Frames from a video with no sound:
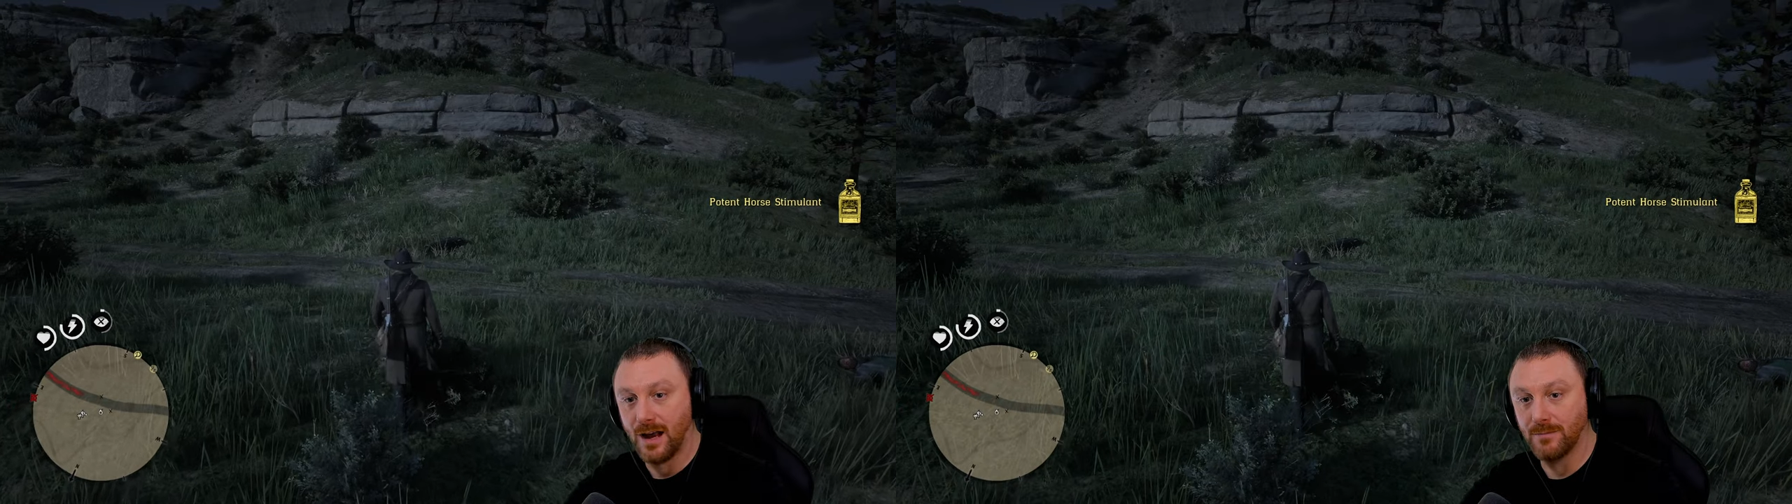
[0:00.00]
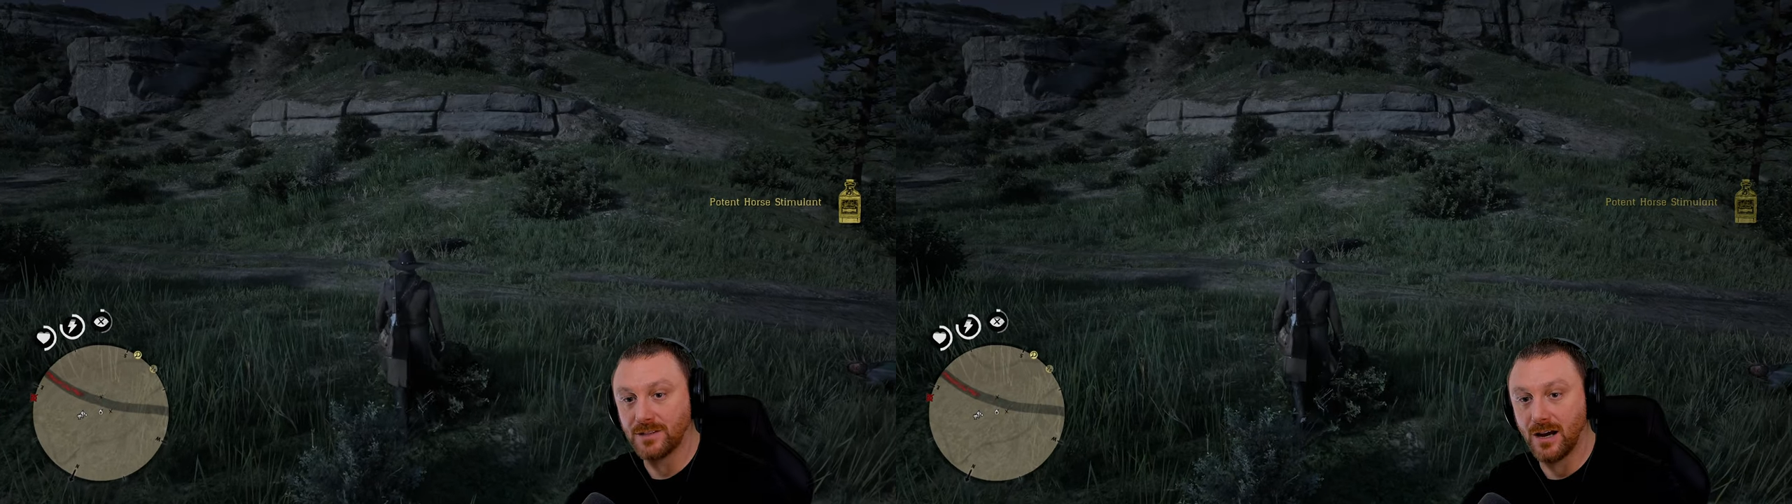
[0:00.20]

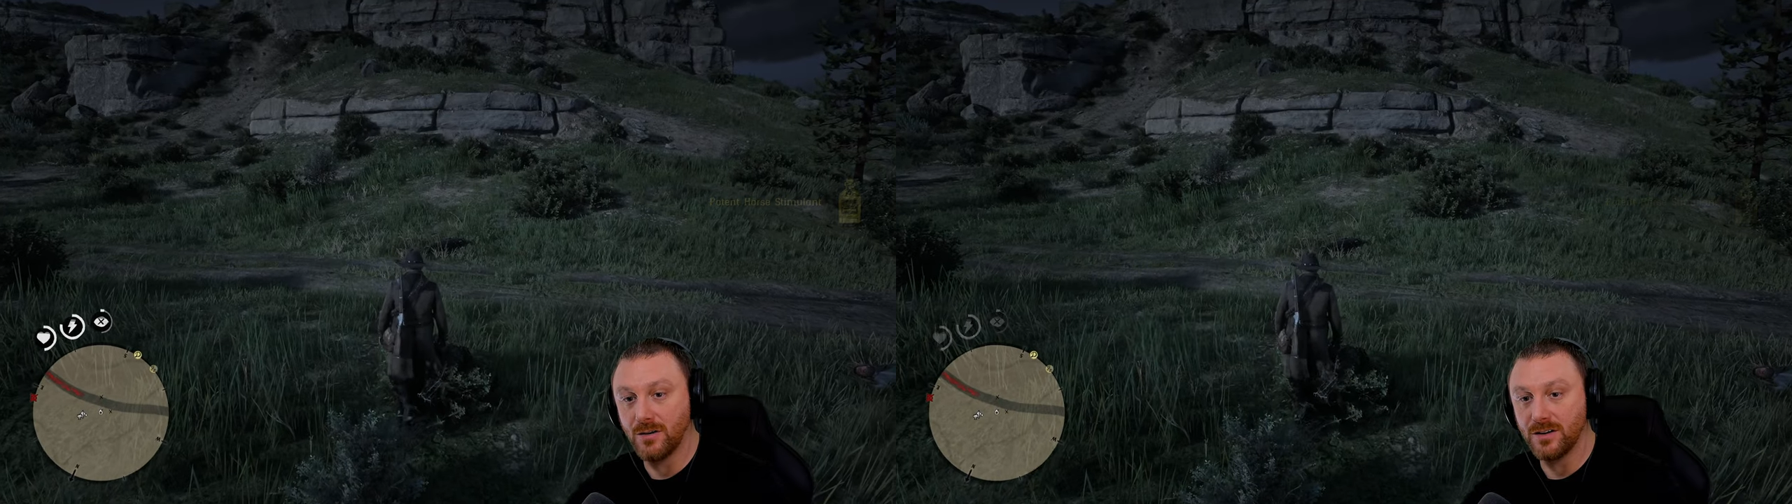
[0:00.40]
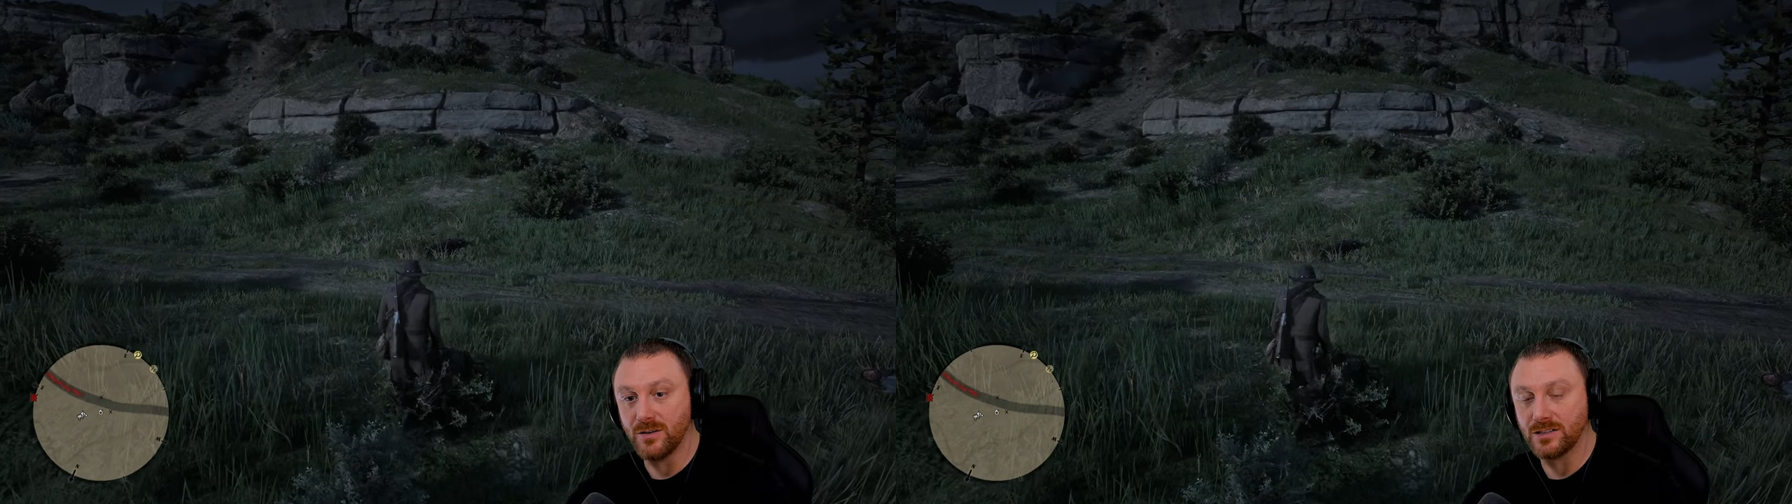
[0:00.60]
I'm
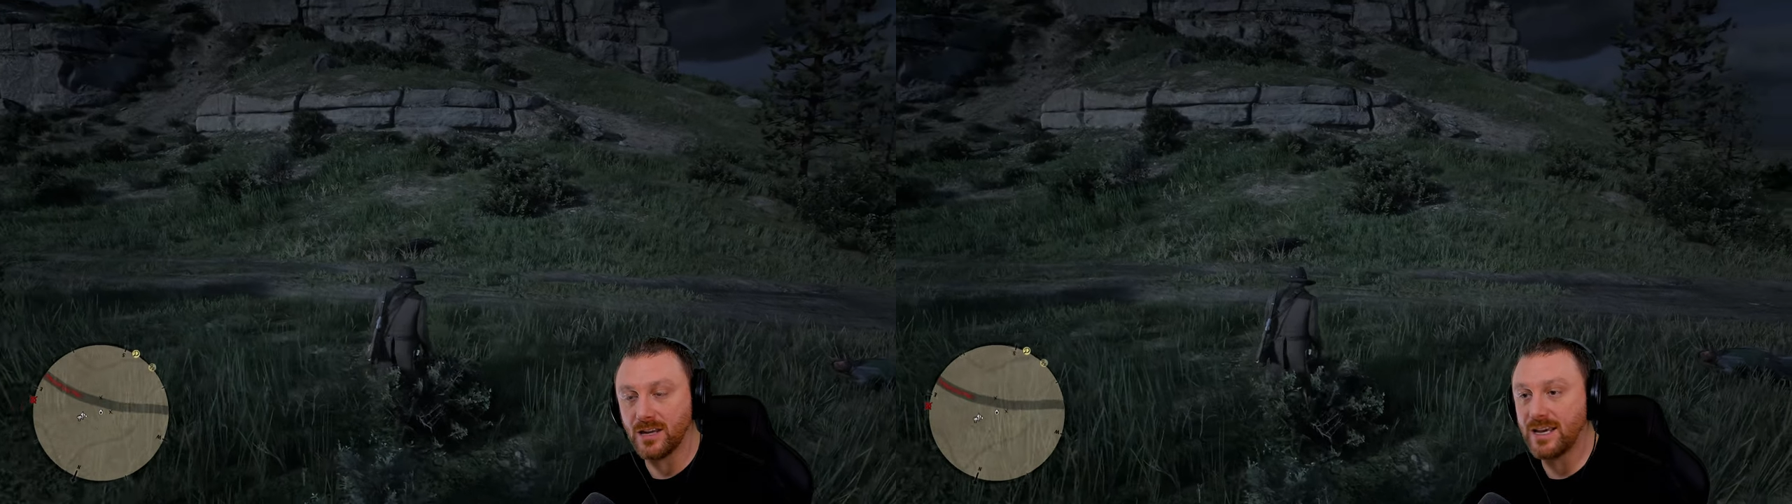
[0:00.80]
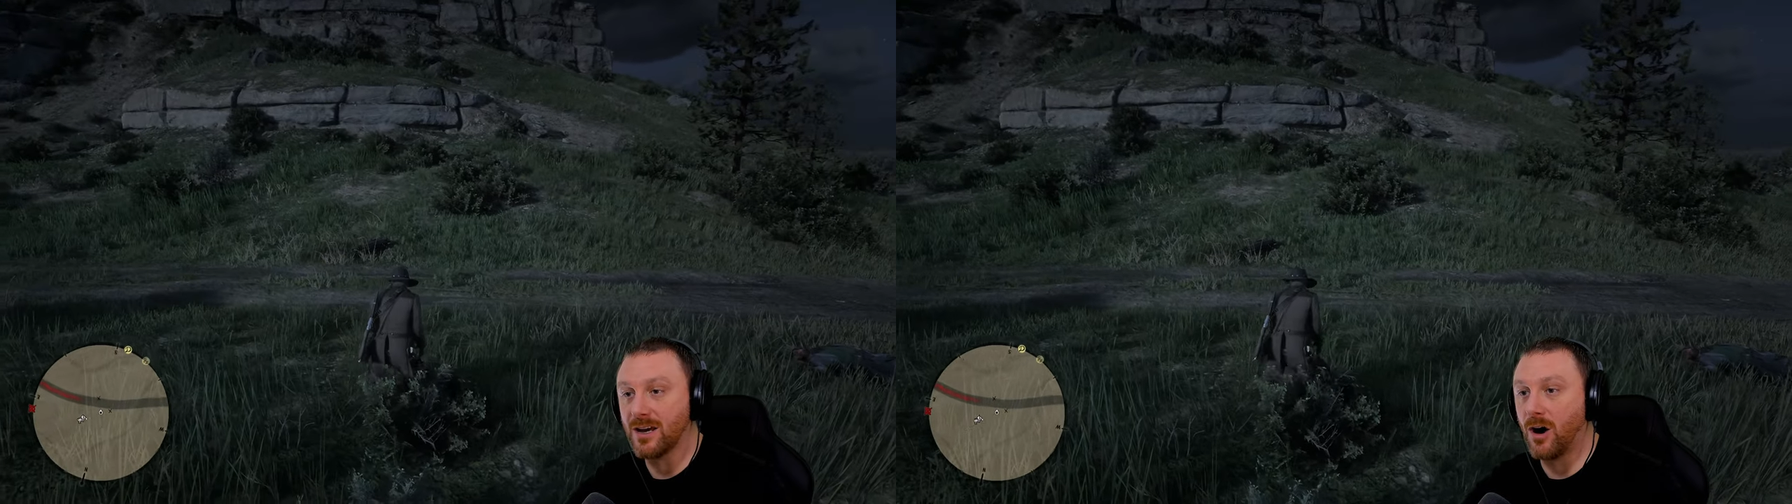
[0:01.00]
telling you,
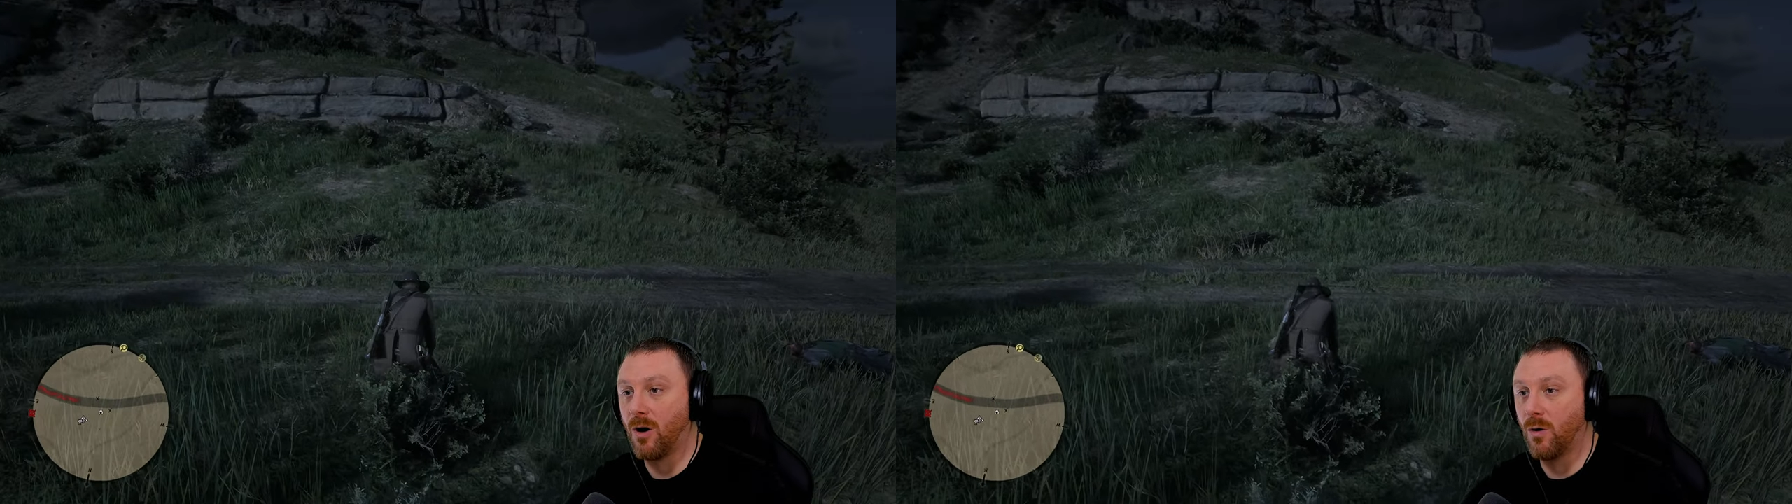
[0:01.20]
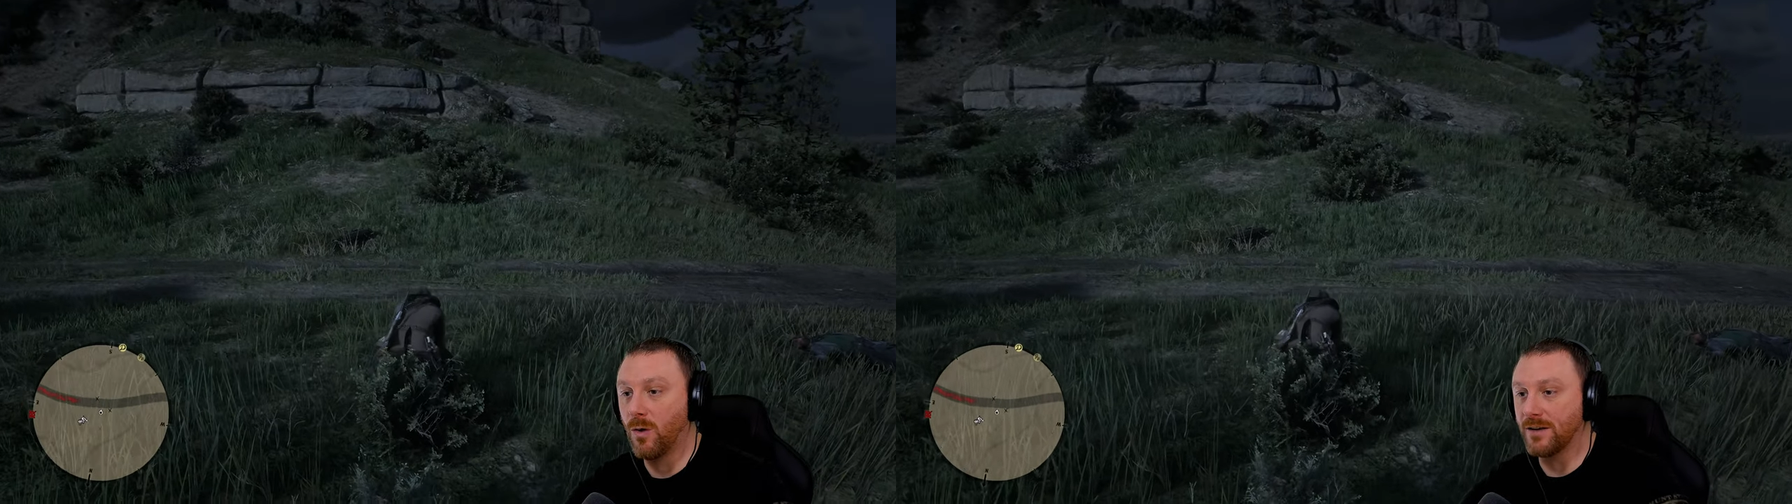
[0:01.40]
it's like a whole